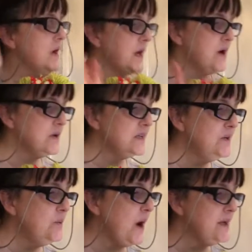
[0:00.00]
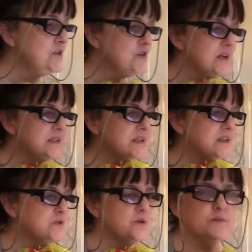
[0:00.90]
Girls in white
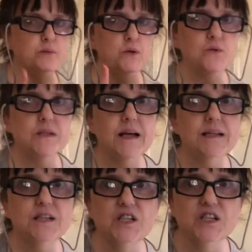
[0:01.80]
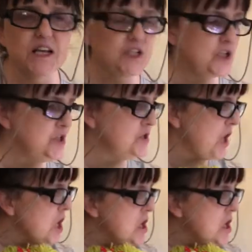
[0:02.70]
dresses with blue satin sashes.